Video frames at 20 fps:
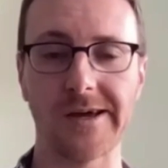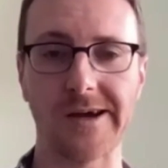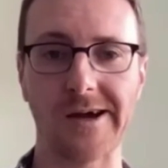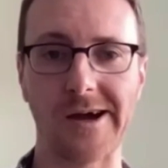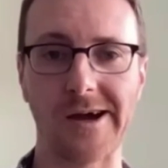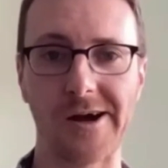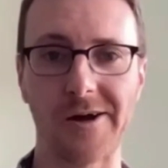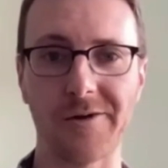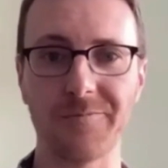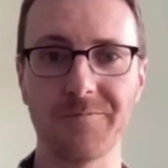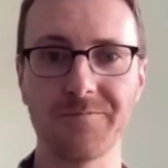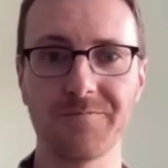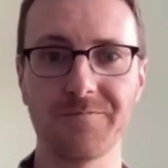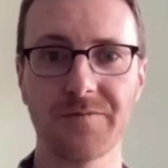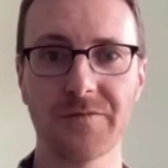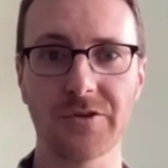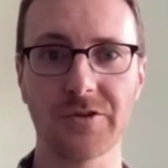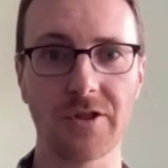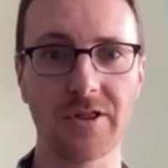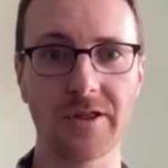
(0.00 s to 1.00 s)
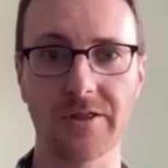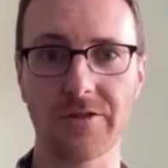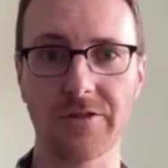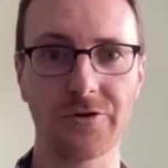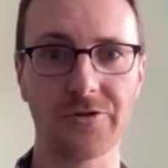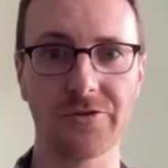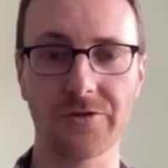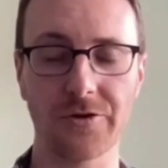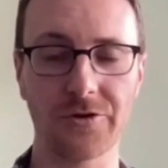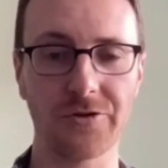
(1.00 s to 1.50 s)
So
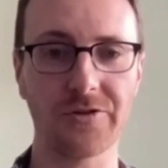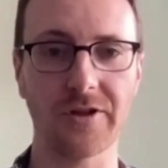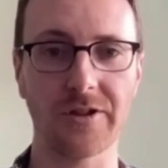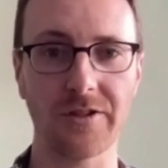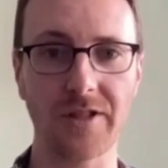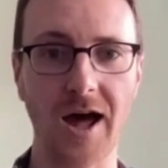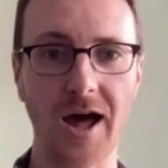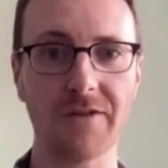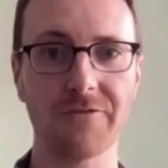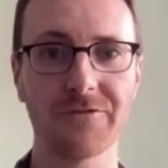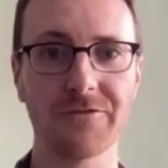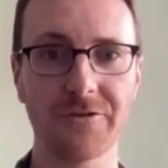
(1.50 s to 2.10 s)
there's a lot of